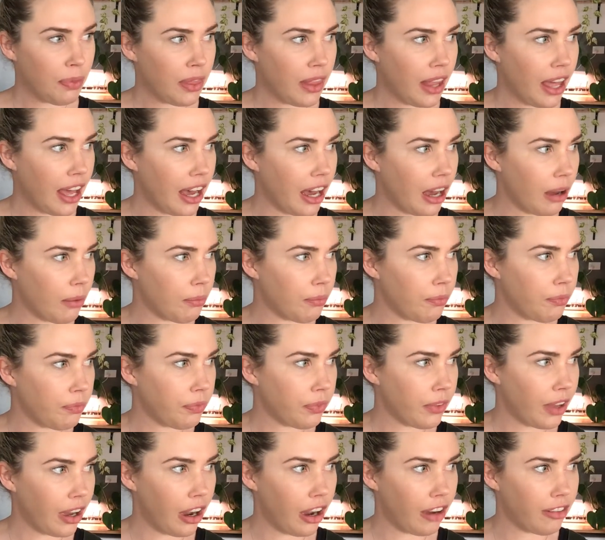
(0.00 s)

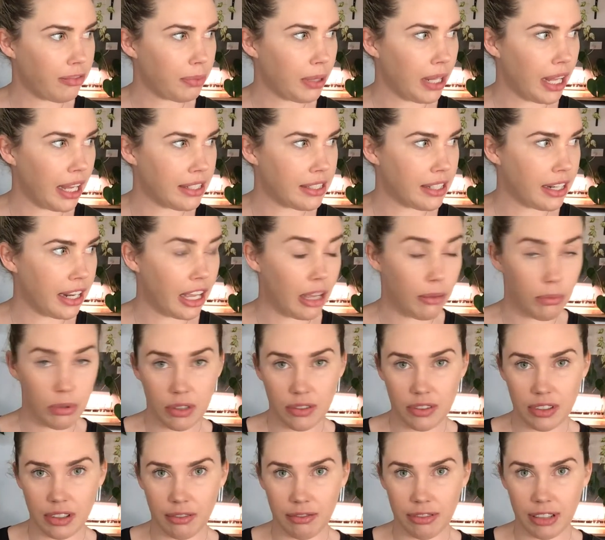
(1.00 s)
I've planted heaps of
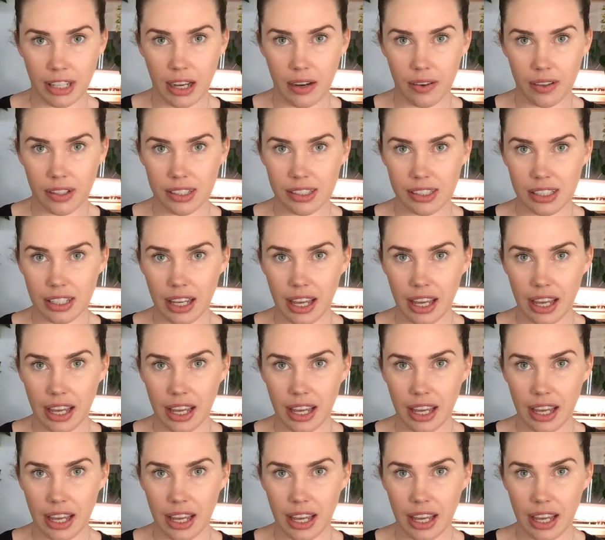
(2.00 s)
sunflowers